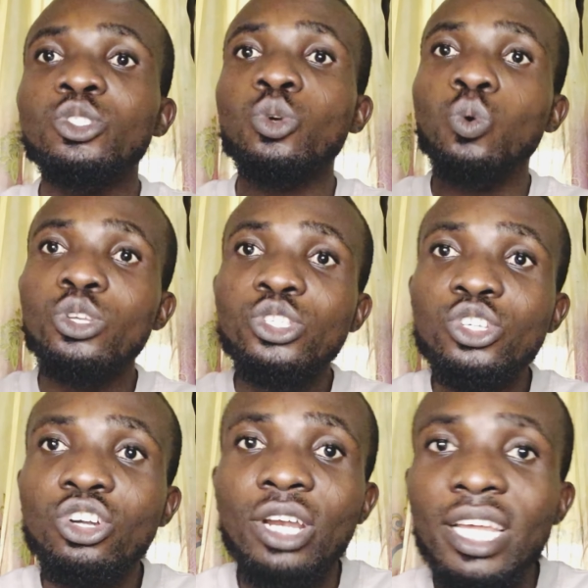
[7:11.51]
so once
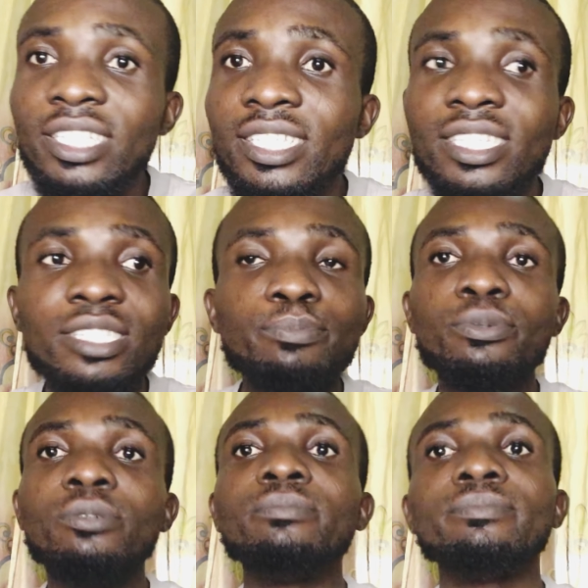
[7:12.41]
you collect it,
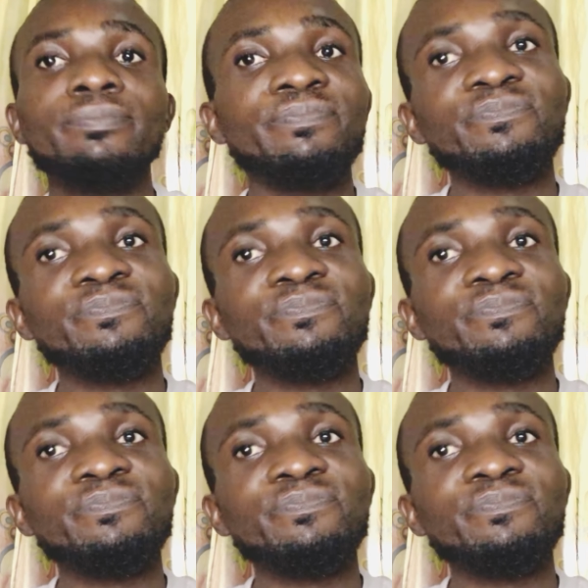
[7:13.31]
boom,